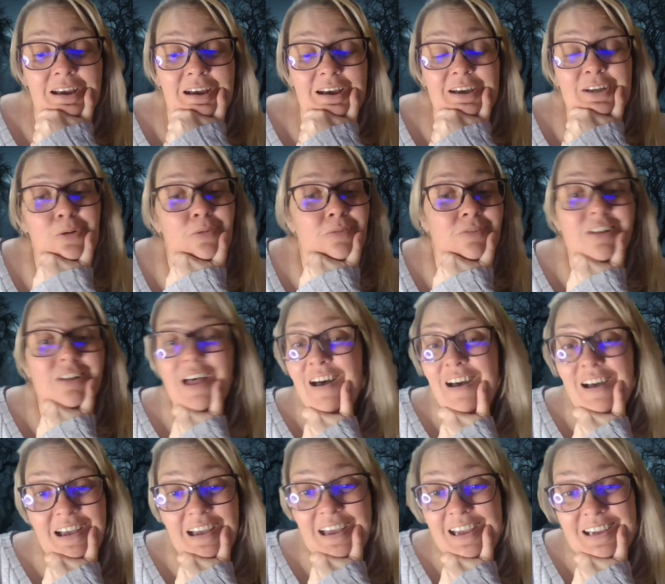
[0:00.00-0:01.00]
I don't
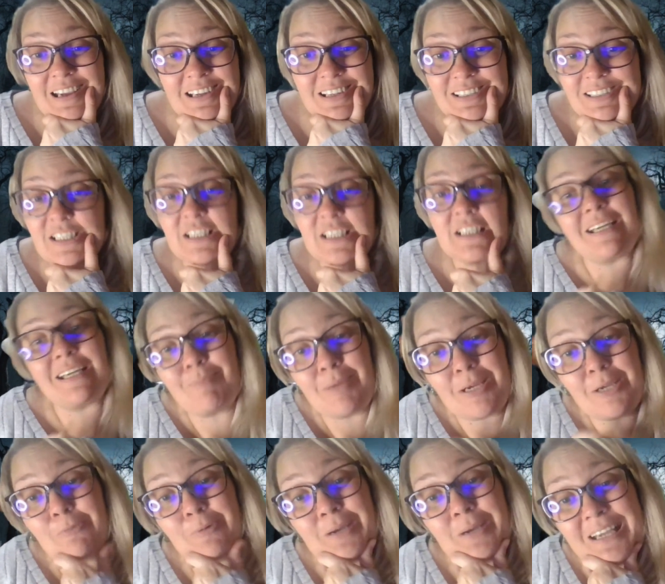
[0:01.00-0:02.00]
lie to get
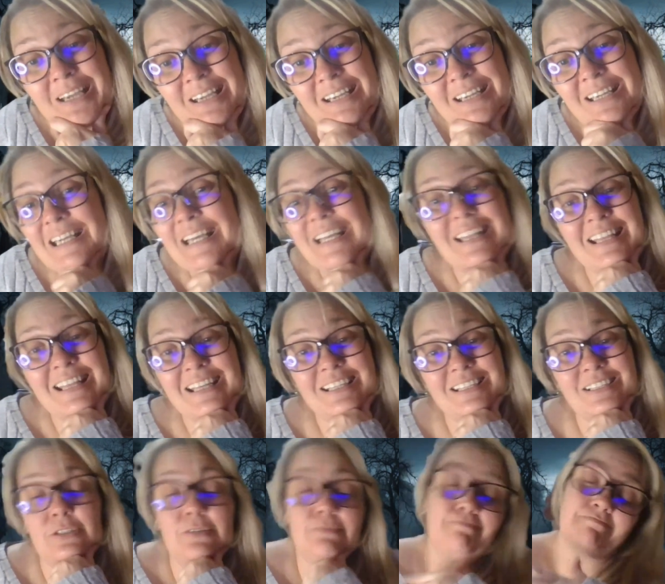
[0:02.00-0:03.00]
my way and get
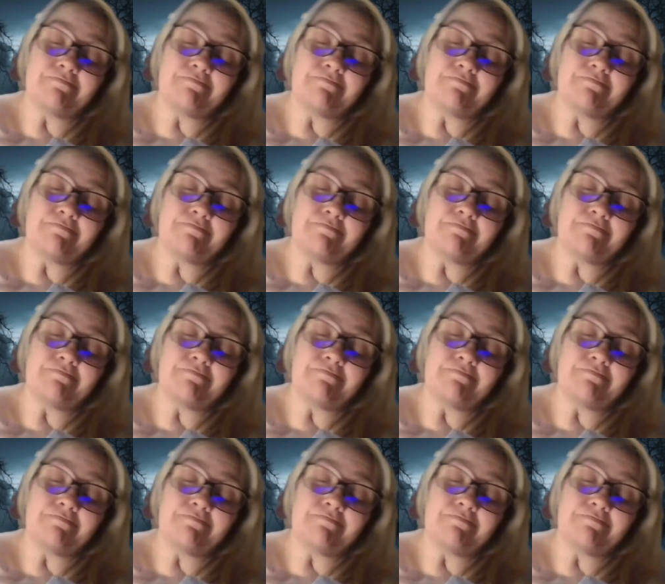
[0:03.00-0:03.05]
things.